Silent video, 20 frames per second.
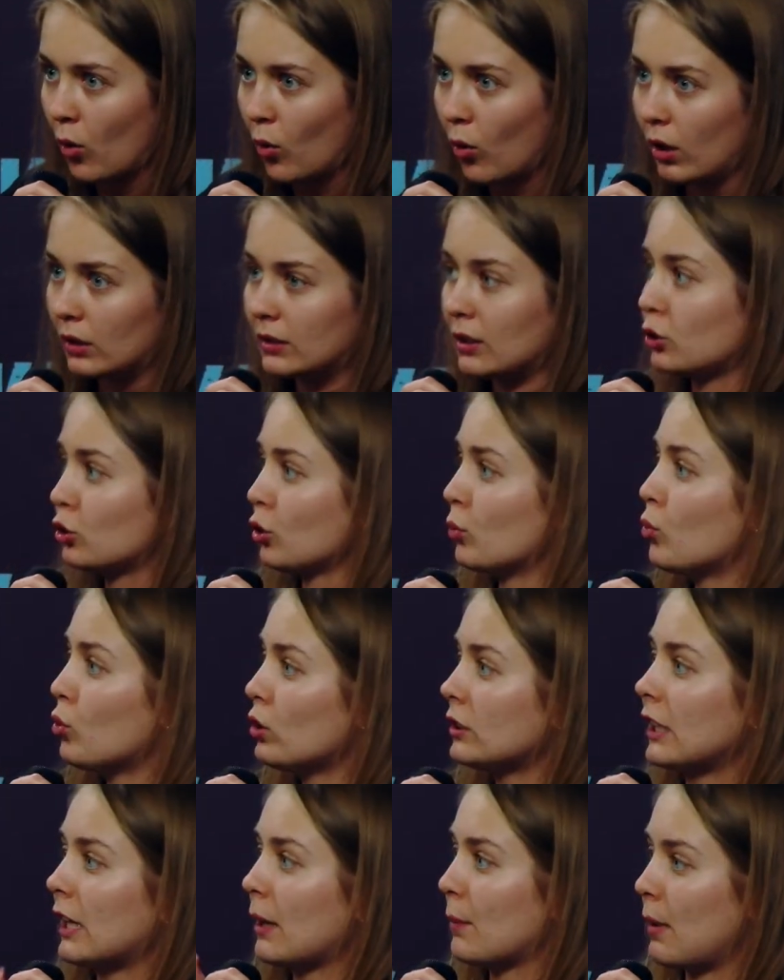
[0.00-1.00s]
We will
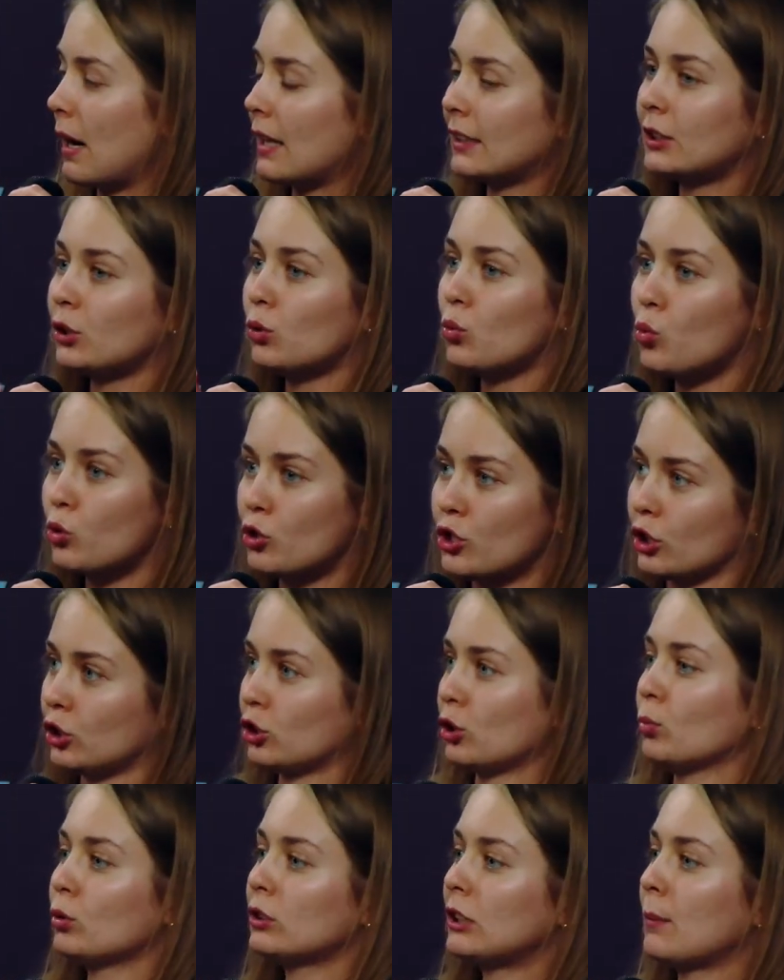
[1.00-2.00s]
have to step in
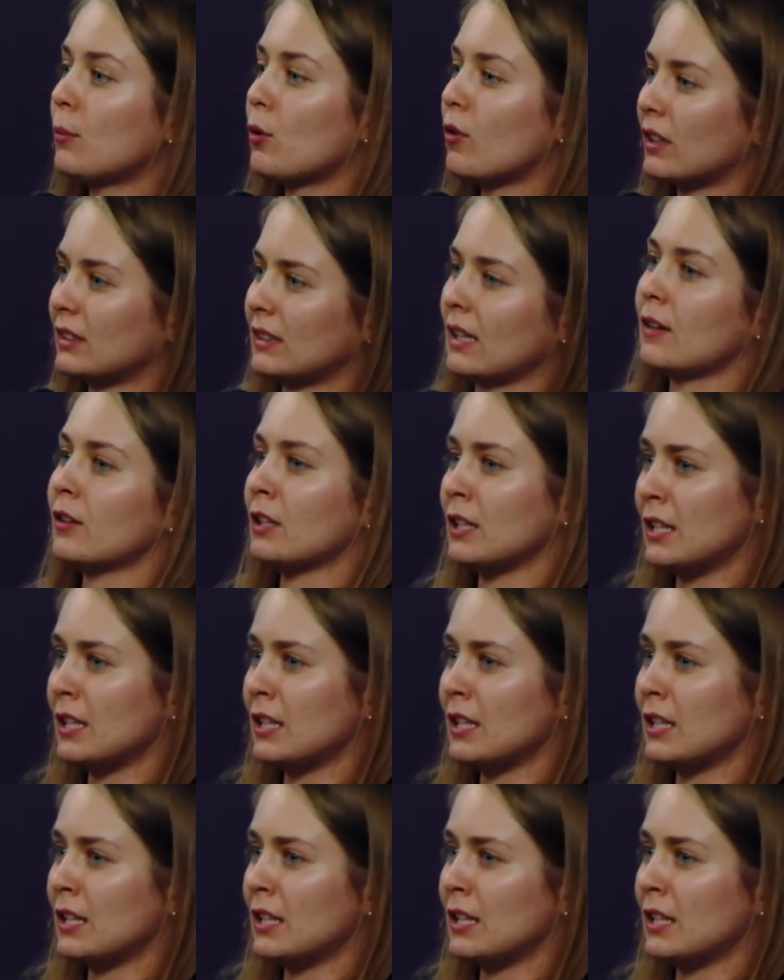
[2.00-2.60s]
and they will have to